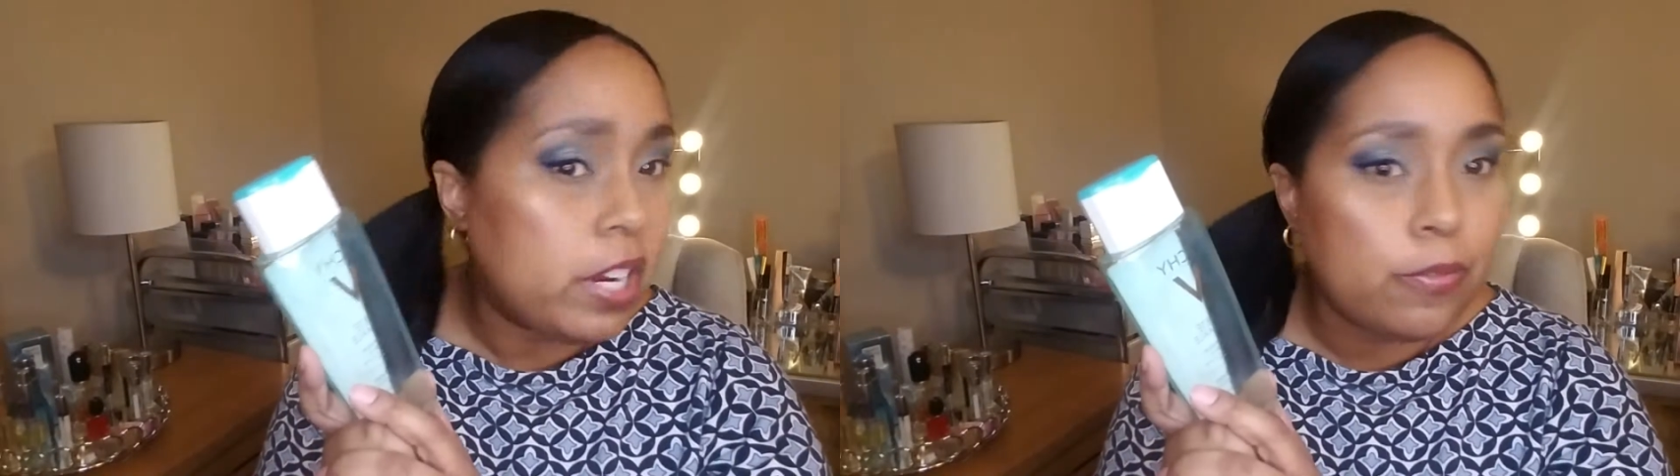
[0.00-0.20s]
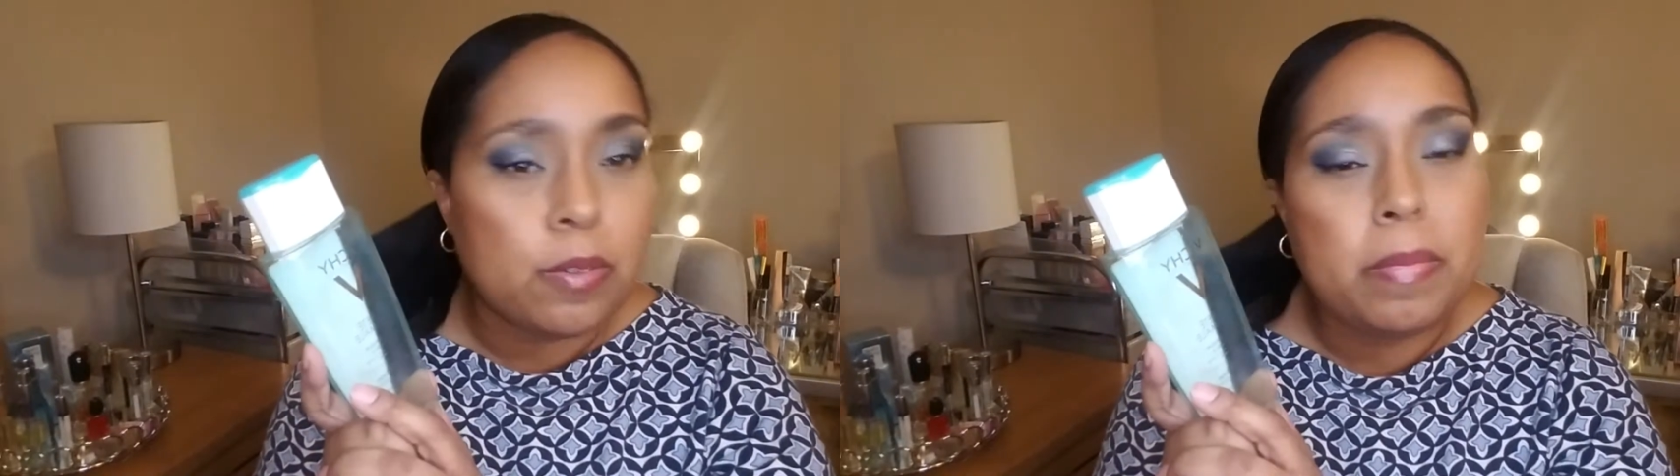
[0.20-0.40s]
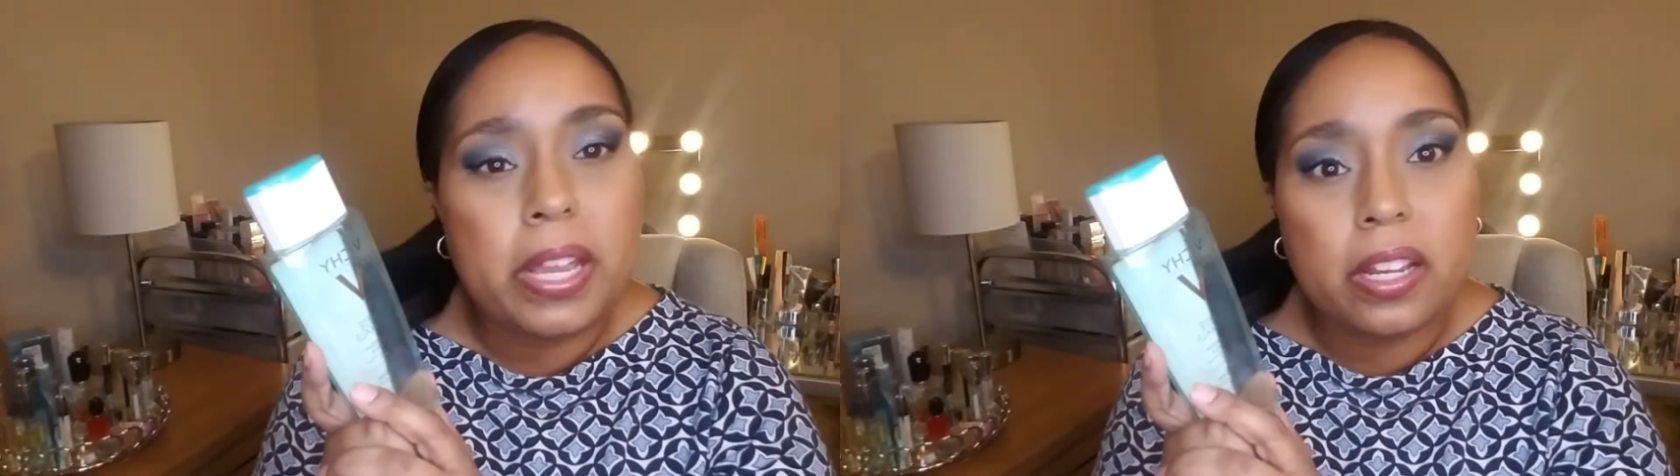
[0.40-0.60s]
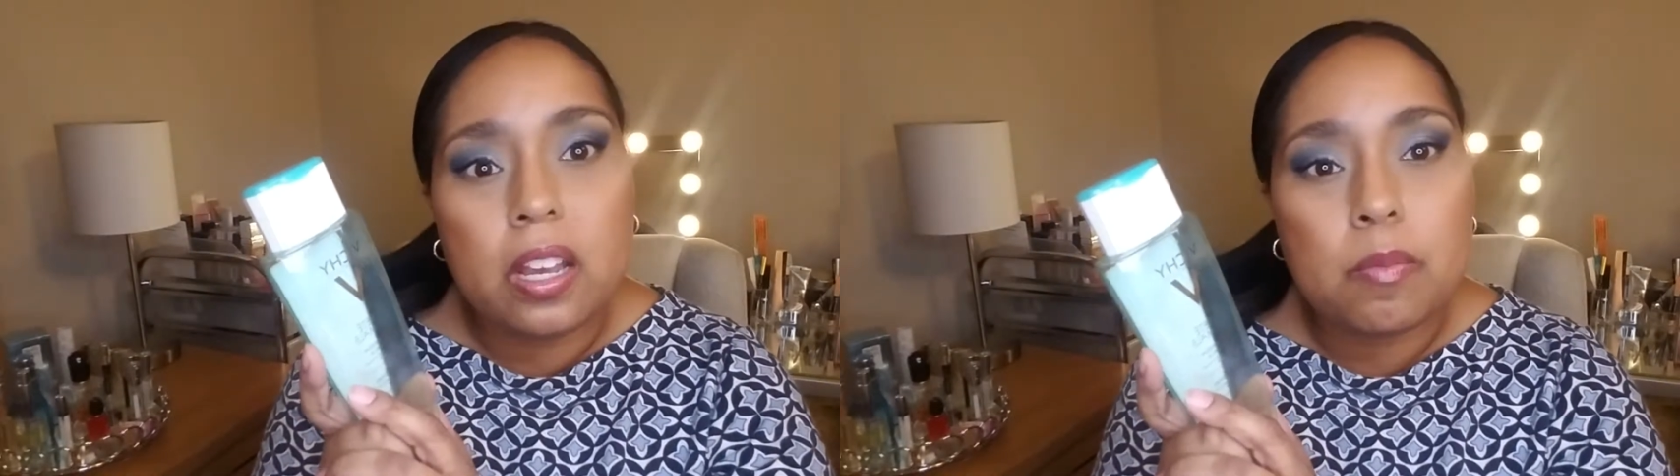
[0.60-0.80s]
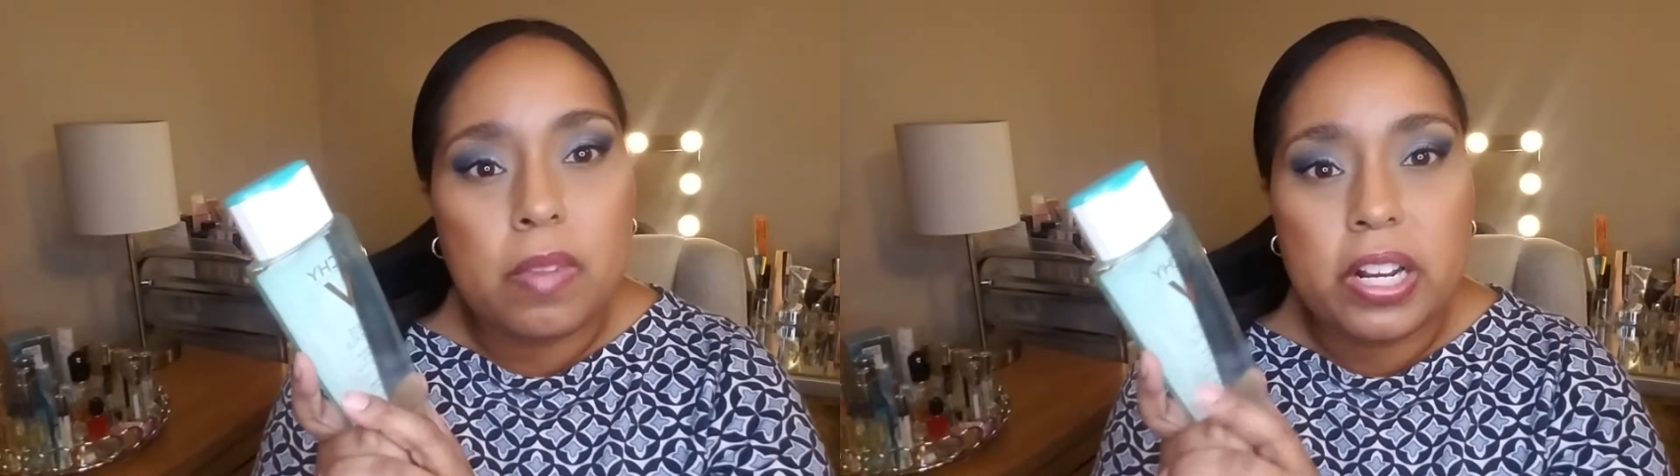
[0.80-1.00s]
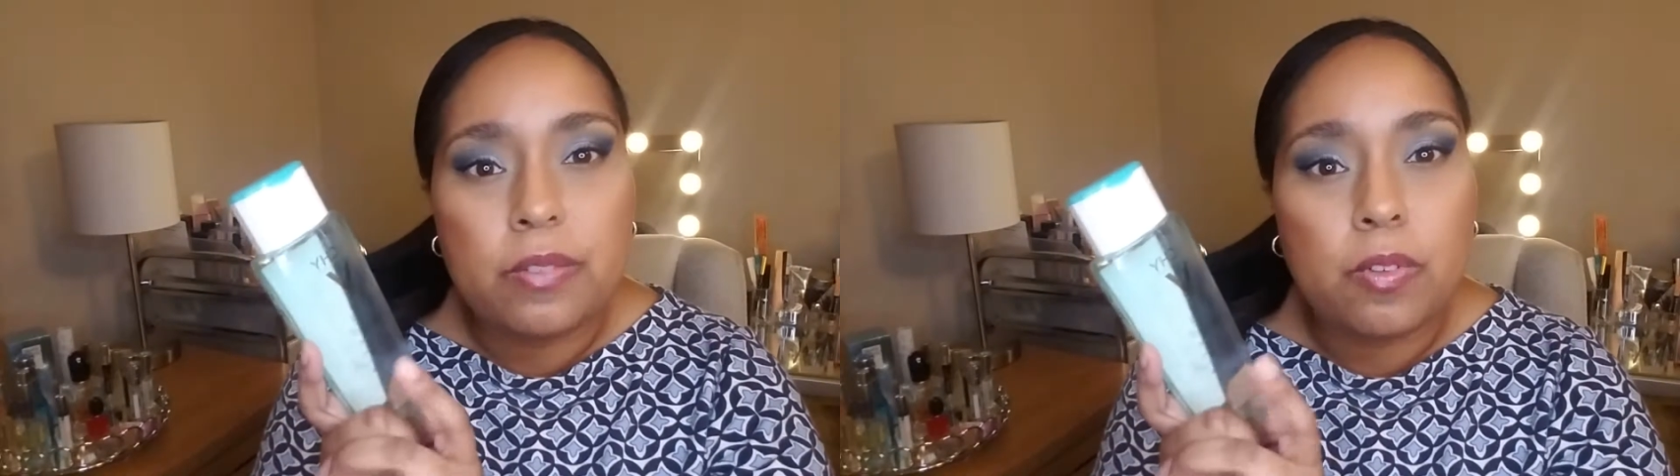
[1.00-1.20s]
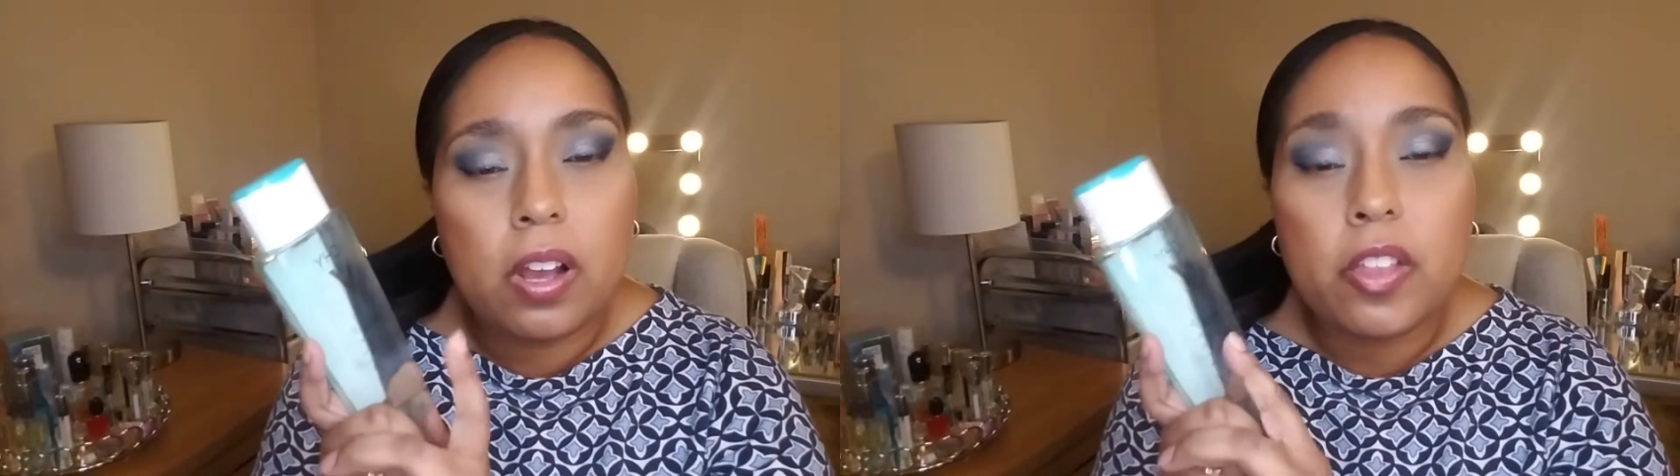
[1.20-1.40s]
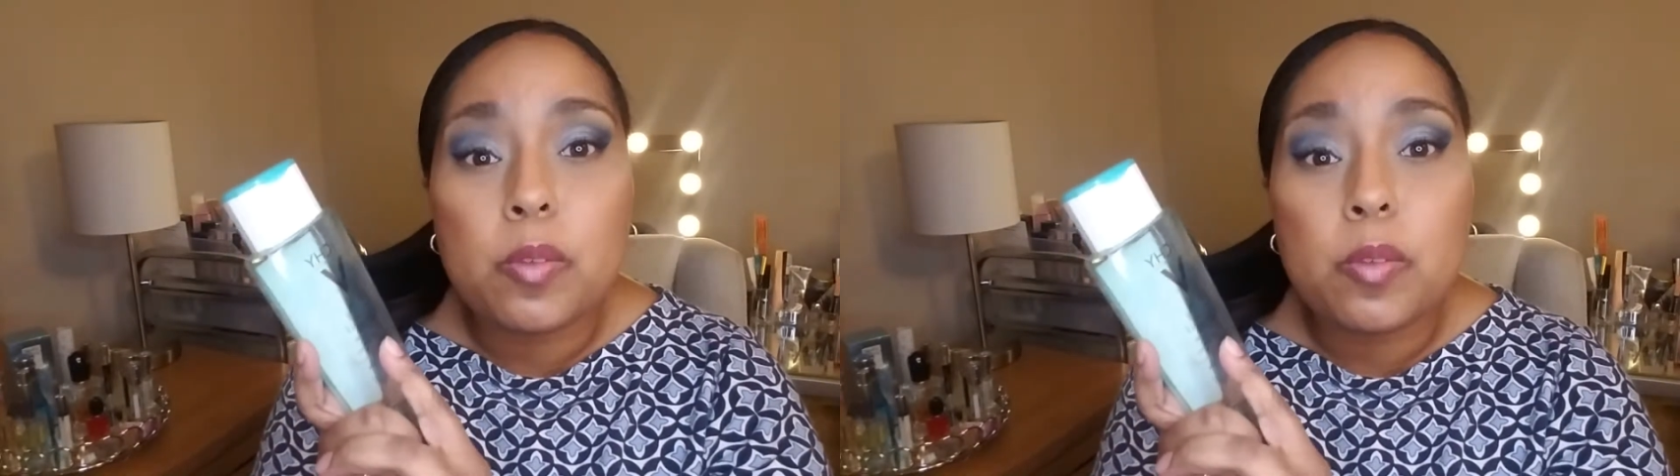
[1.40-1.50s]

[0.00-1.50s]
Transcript: makeup, ready for other